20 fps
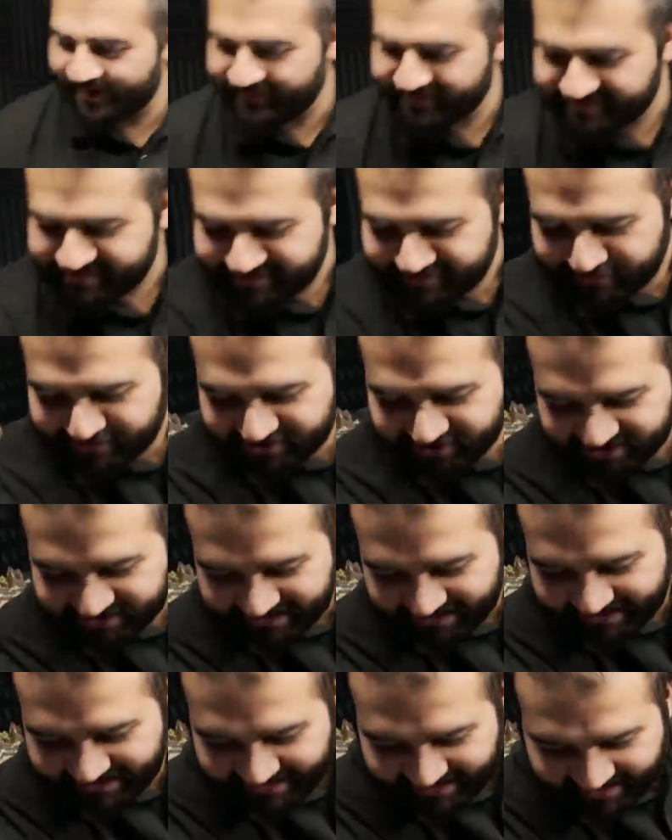powers, so it's just
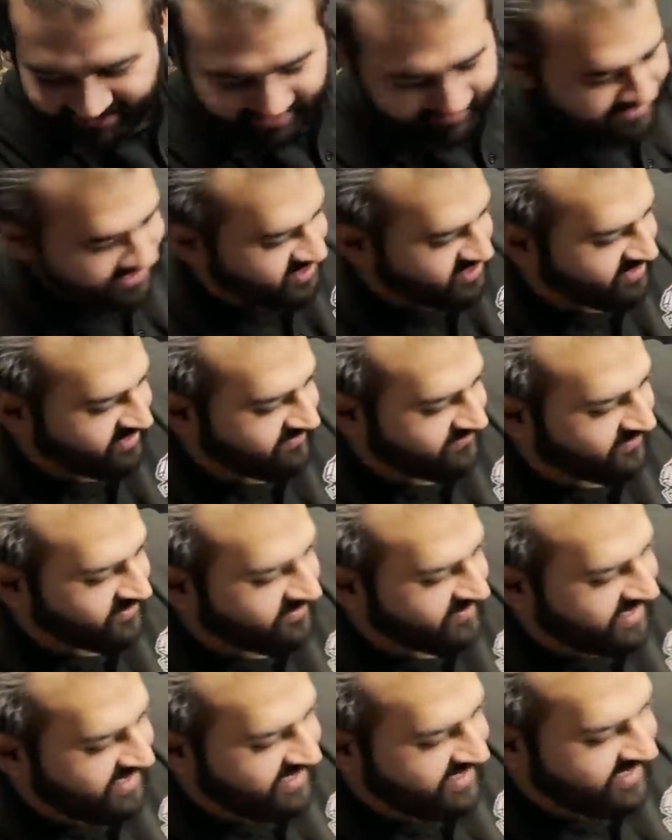a little bit of shooting
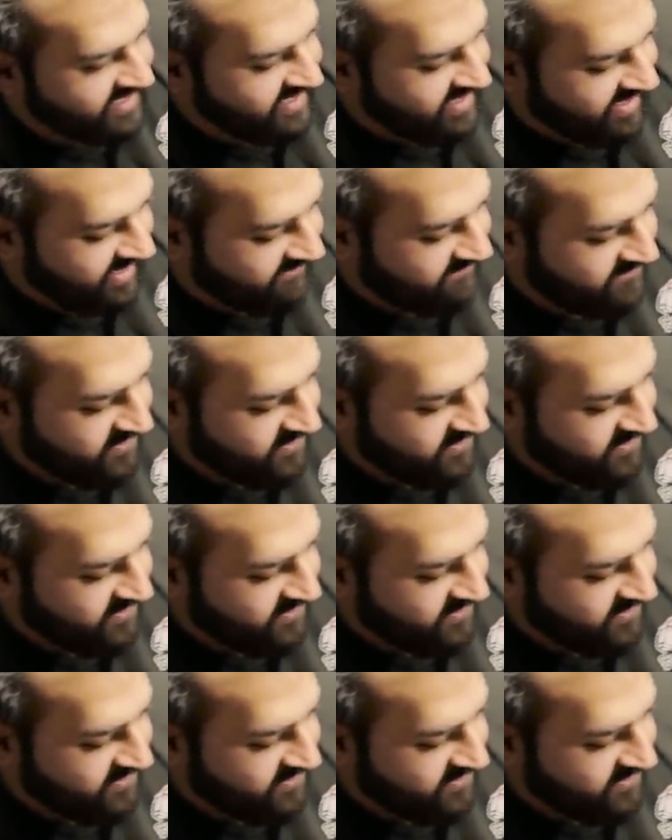for me. A